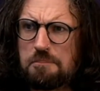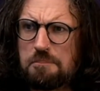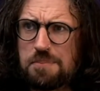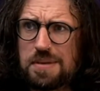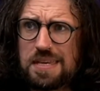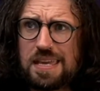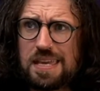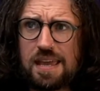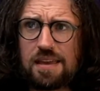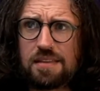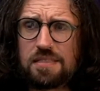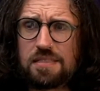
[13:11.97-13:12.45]

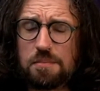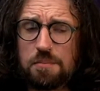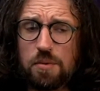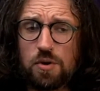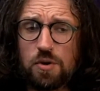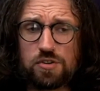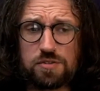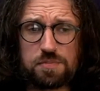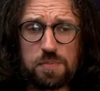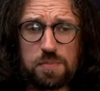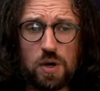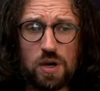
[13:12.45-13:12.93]
being the
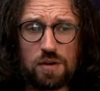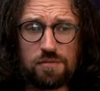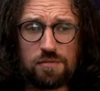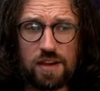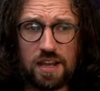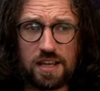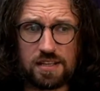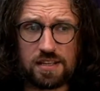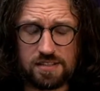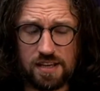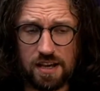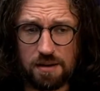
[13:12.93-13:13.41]
most
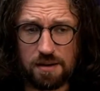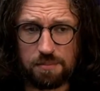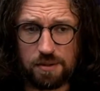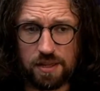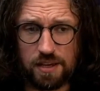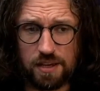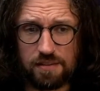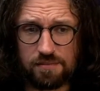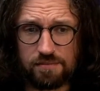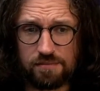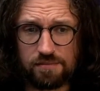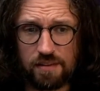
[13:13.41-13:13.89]
perfect guitar
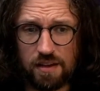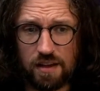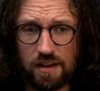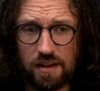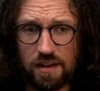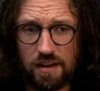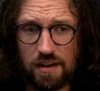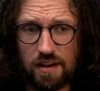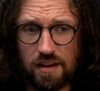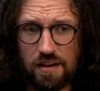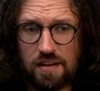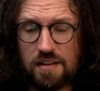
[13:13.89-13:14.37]
player.
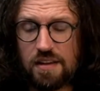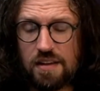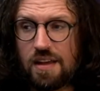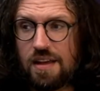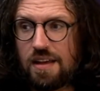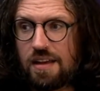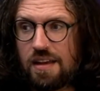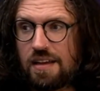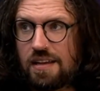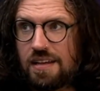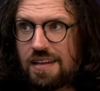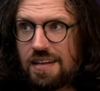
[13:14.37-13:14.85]

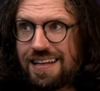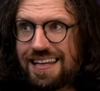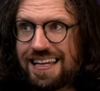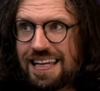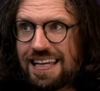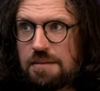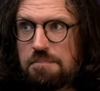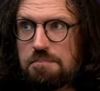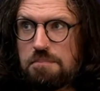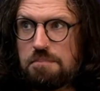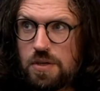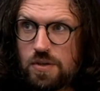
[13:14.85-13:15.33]

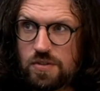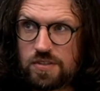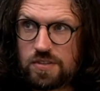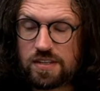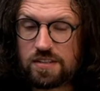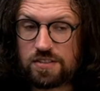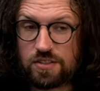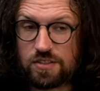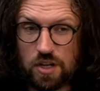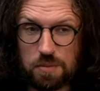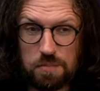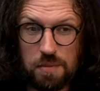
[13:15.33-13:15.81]

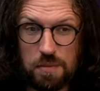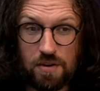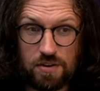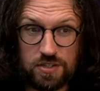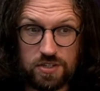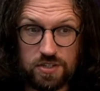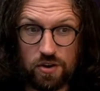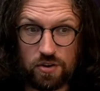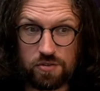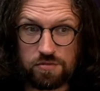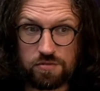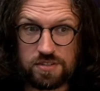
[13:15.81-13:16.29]
Music is not a
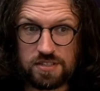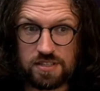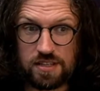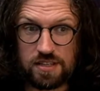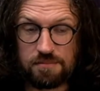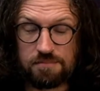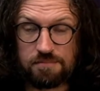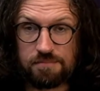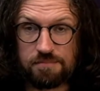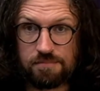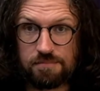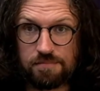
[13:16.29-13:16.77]

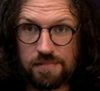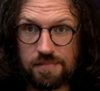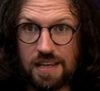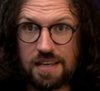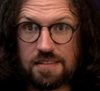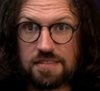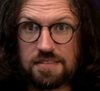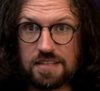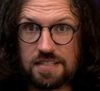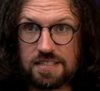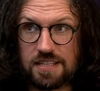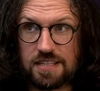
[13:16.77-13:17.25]
meritocracy
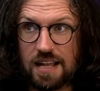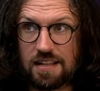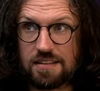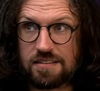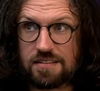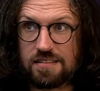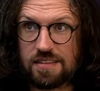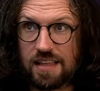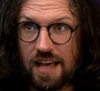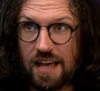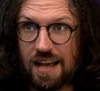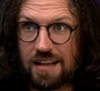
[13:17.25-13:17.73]
in the
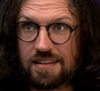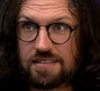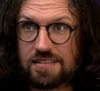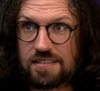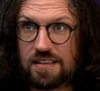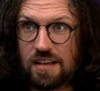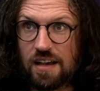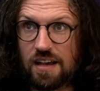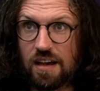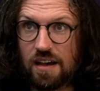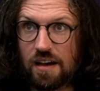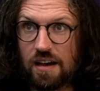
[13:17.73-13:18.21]
sense
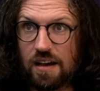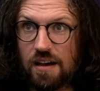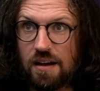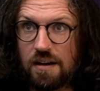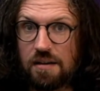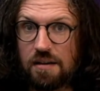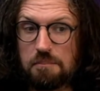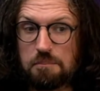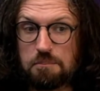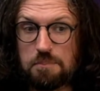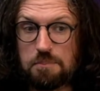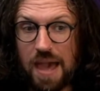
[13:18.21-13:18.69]
that
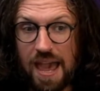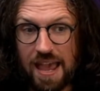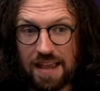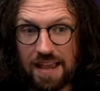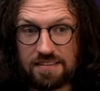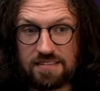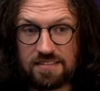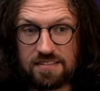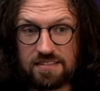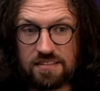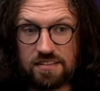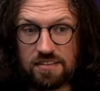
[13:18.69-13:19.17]

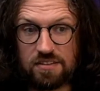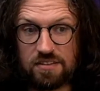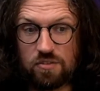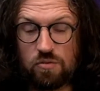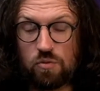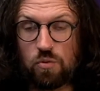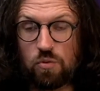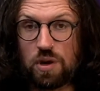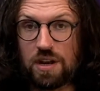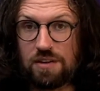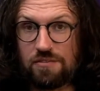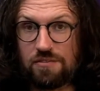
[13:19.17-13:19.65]
best,
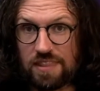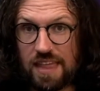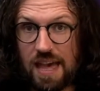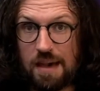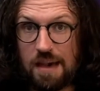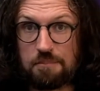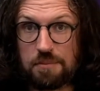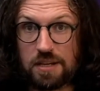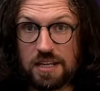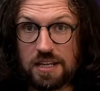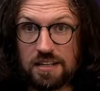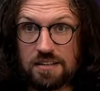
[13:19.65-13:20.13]
whatever
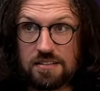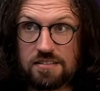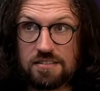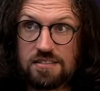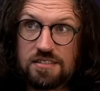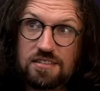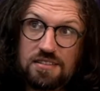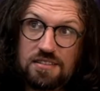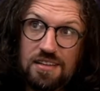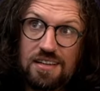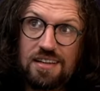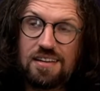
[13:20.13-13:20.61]
that
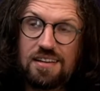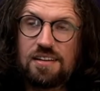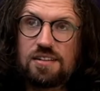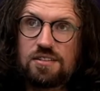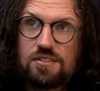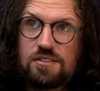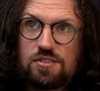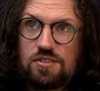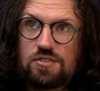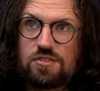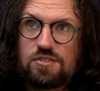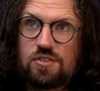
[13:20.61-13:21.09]
means,
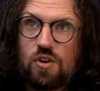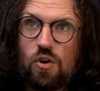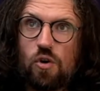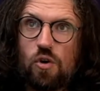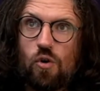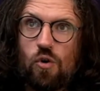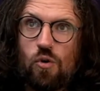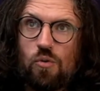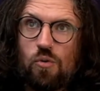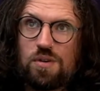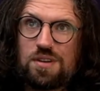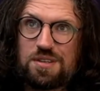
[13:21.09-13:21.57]
doesn't
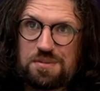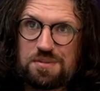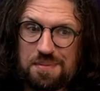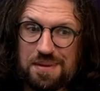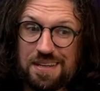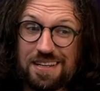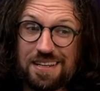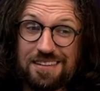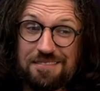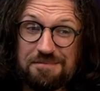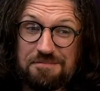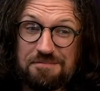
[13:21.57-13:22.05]
always
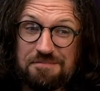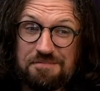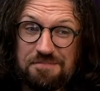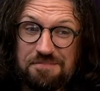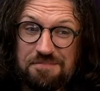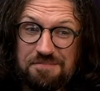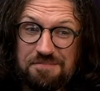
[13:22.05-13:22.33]
mean